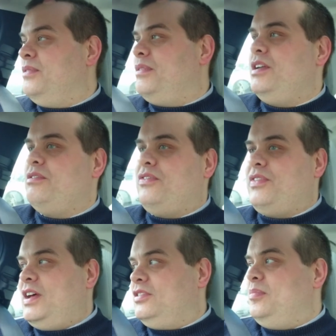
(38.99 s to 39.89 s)
for under a
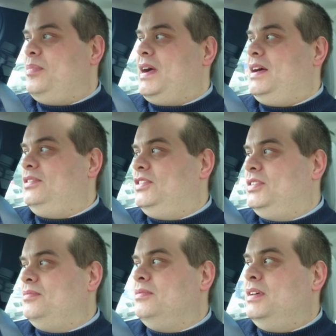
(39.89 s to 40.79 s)
thousand
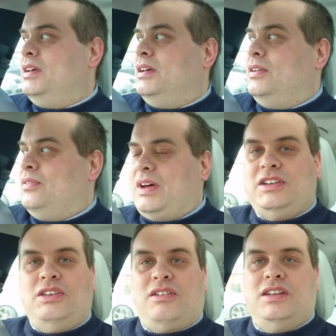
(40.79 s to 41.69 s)
pounds
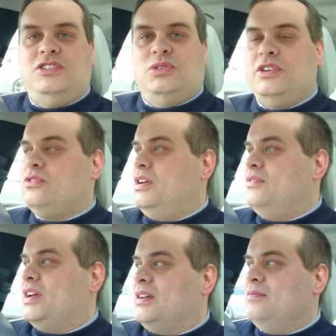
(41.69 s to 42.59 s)
and you can enjoy
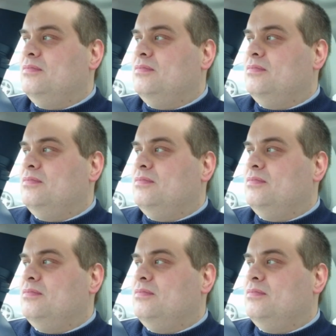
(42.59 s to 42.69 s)
driving.